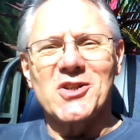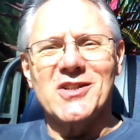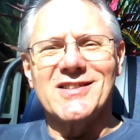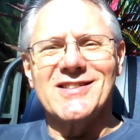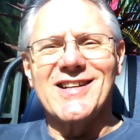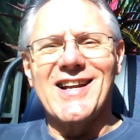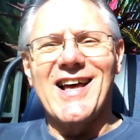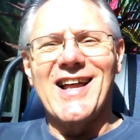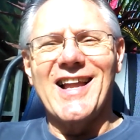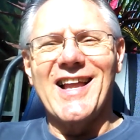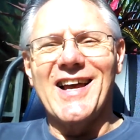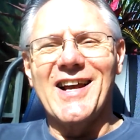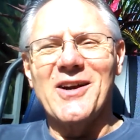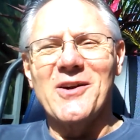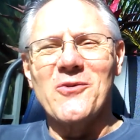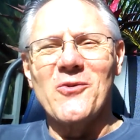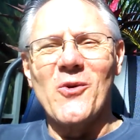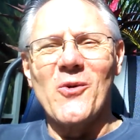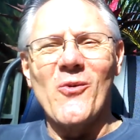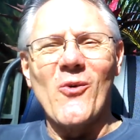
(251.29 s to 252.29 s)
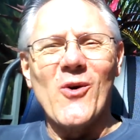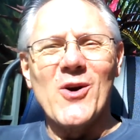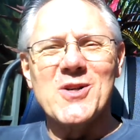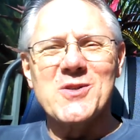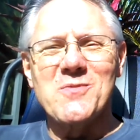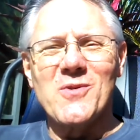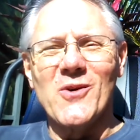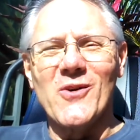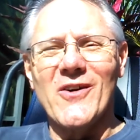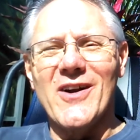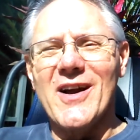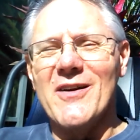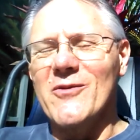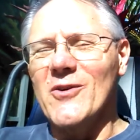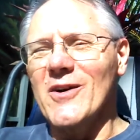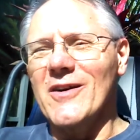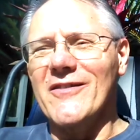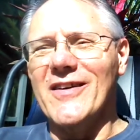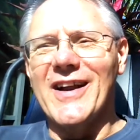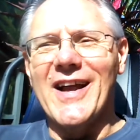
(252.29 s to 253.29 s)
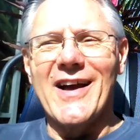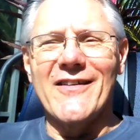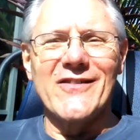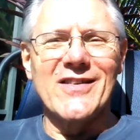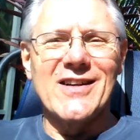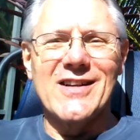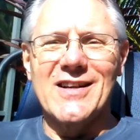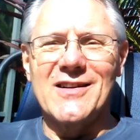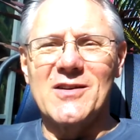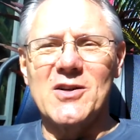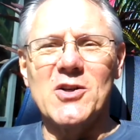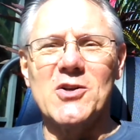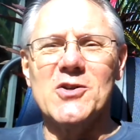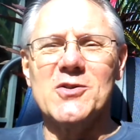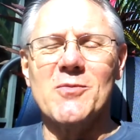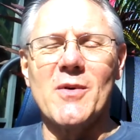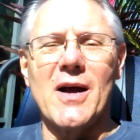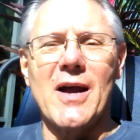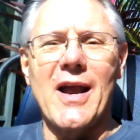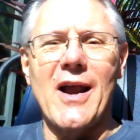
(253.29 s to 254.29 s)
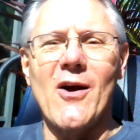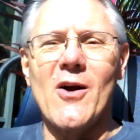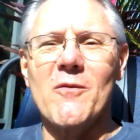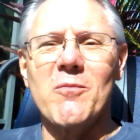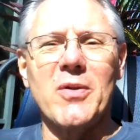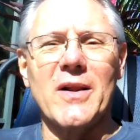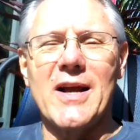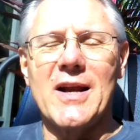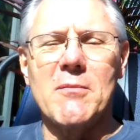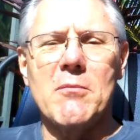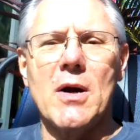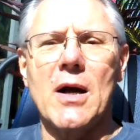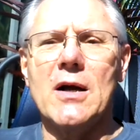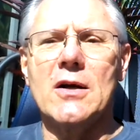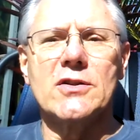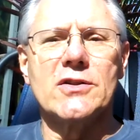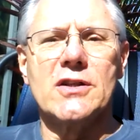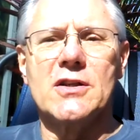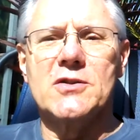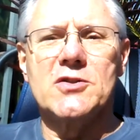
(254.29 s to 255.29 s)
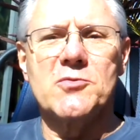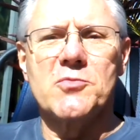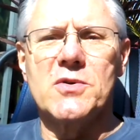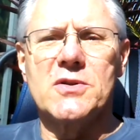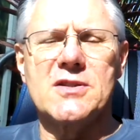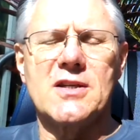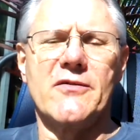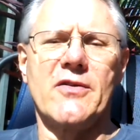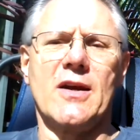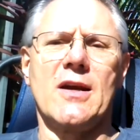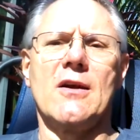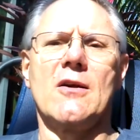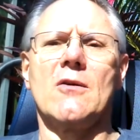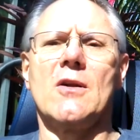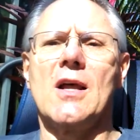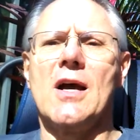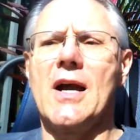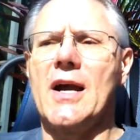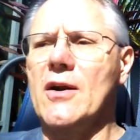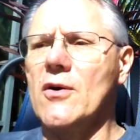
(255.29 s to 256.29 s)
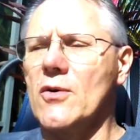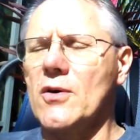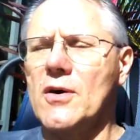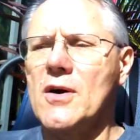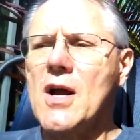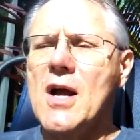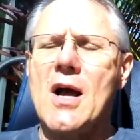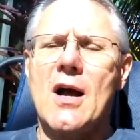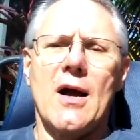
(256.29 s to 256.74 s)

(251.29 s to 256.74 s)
It's not like a rewards program where I'm going to have to use my airplane miles on a specific airline, or